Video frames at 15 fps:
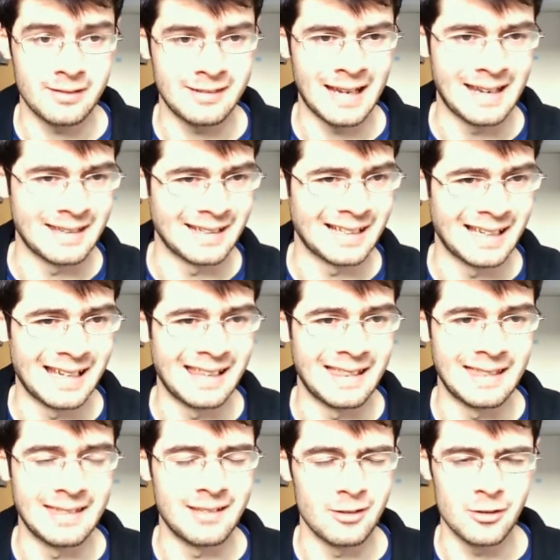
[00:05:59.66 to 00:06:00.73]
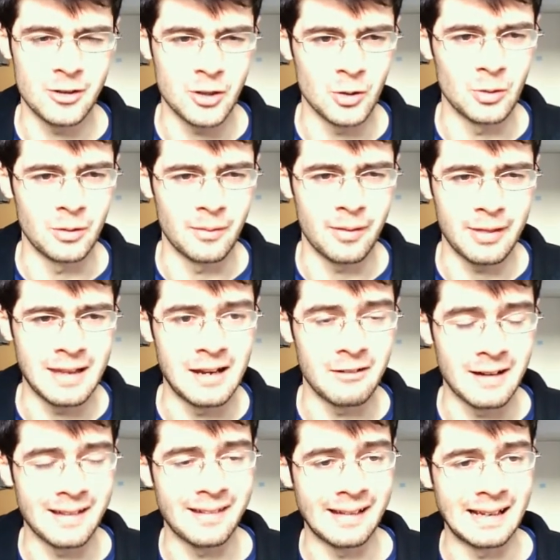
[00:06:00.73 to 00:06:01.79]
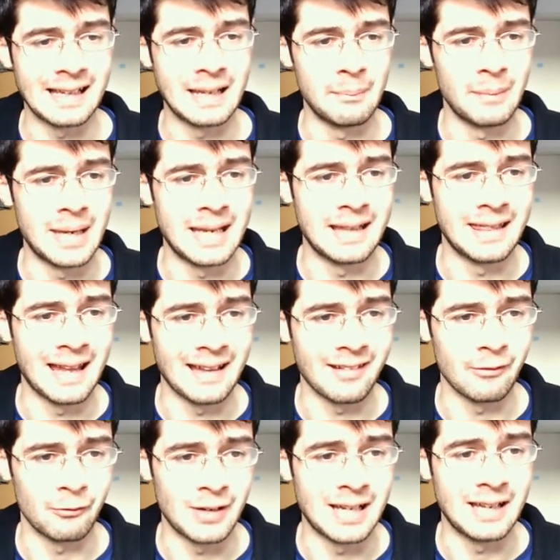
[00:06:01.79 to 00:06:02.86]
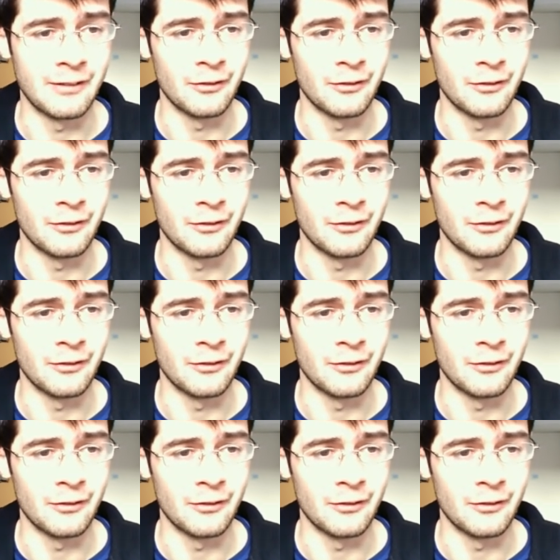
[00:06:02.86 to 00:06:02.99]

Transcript: technically should theoretically mean that's a really